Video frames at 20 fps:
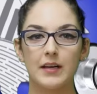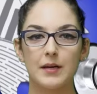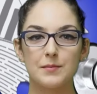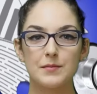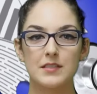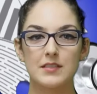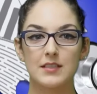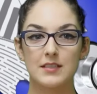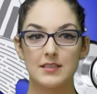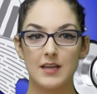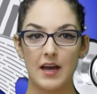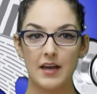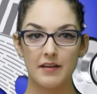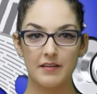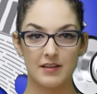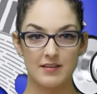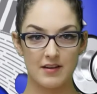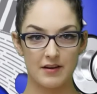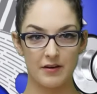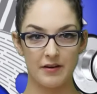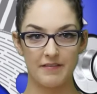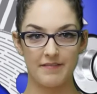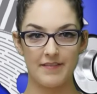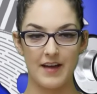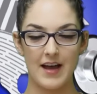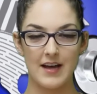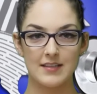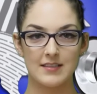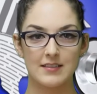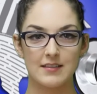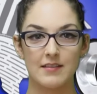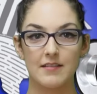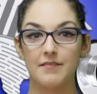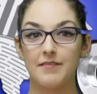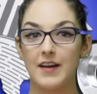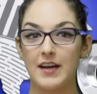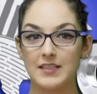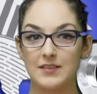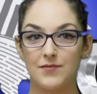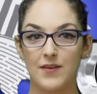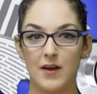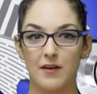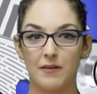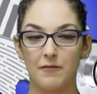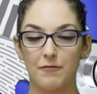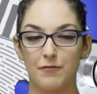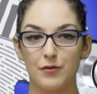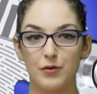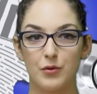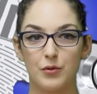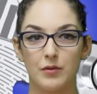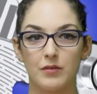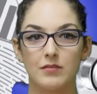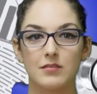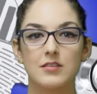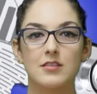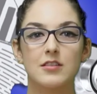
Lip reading: it comes to dietary fats, the fats found in food,